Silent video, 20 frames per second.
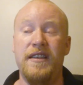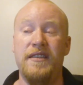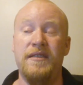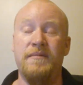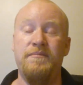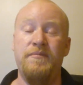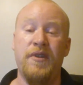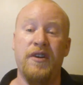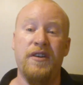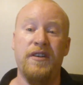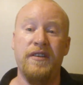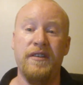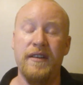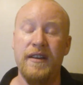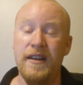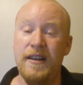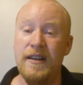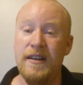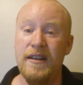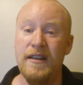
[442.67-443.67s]
the burn
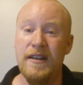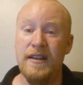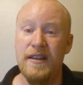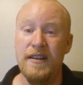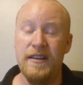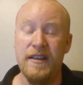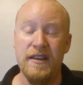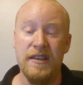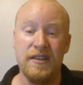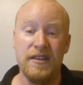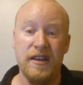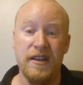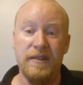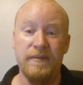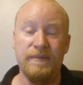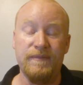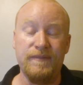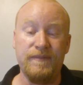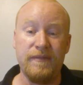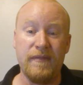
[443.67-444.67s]
is
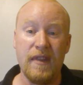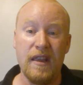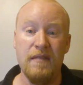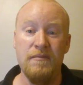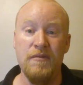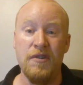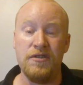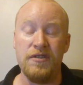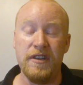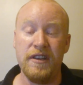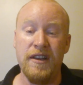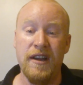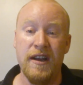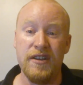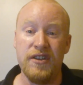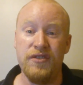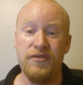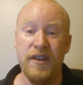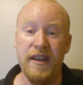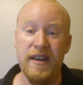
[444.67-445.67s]
mostly
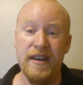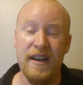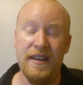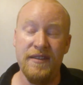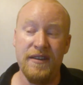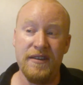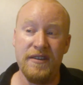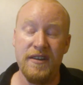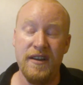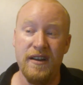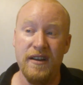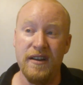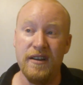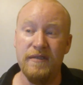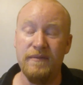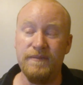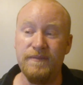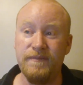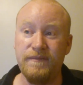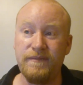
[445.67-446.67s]
concentrated on the tongue,